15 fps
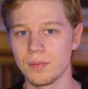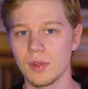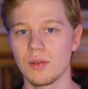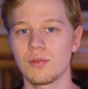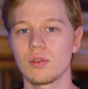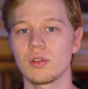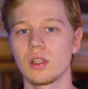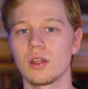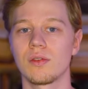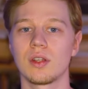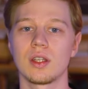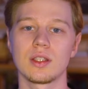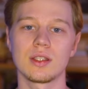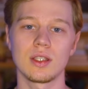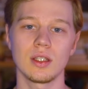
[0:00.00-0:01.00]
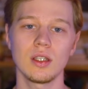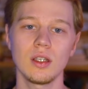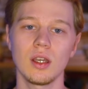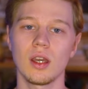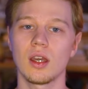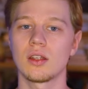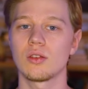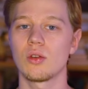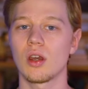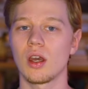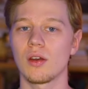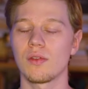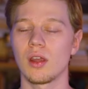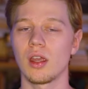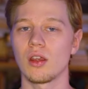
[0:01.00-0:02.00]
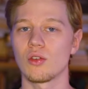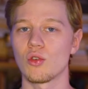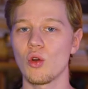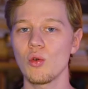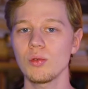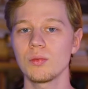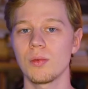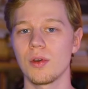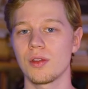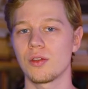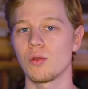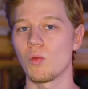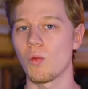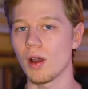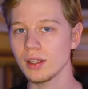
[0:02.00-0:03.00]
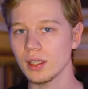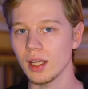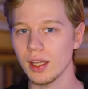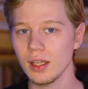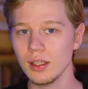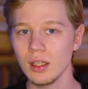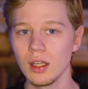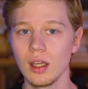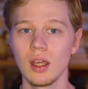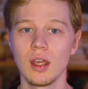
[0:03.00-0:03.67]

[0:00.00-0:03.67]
If you live in a city and you have a road with one lane,